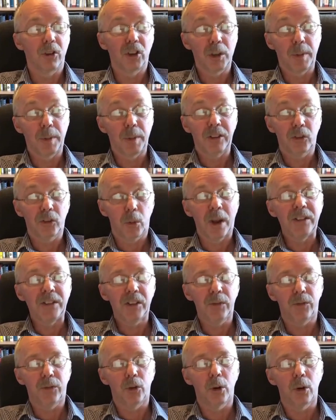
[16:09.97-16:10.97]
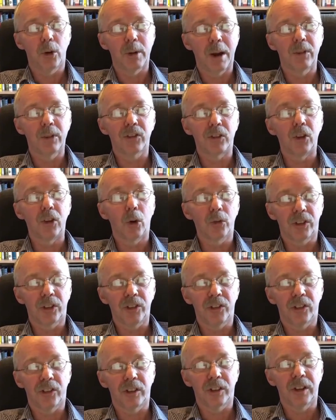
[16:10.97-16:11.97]
got about 24 hours
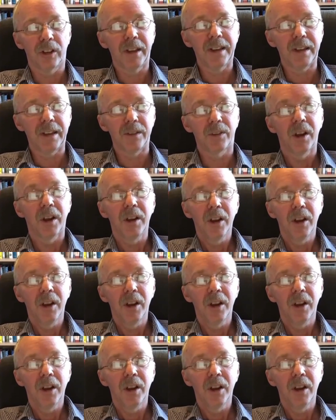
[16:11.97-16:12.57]
notice to leave,